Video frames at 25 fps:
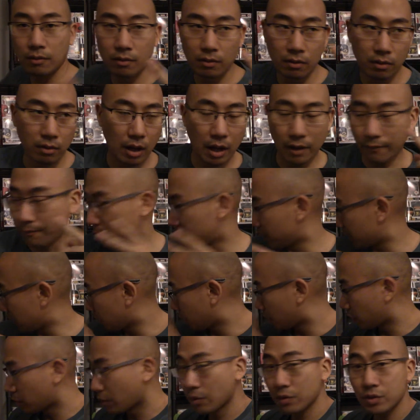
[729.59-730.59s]

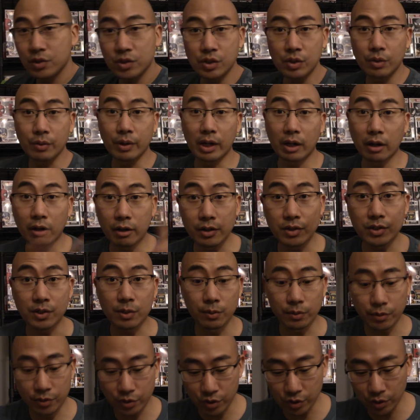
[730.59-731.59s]
those 2, and I already
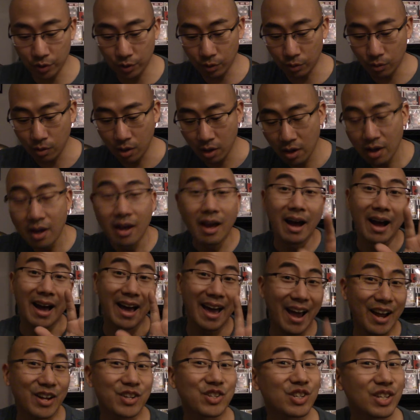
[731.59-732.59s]
sold 2.
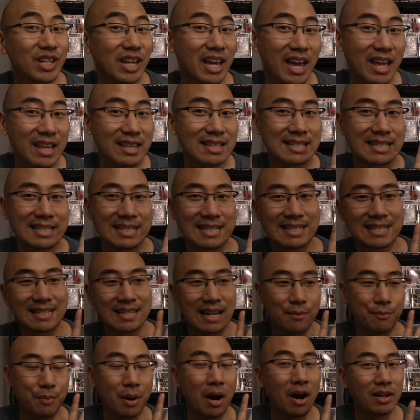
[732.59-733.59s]
I
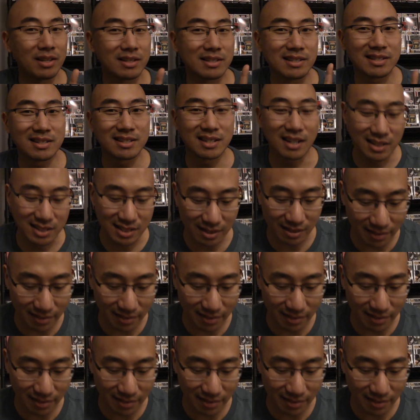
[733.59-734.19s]
bought 6 of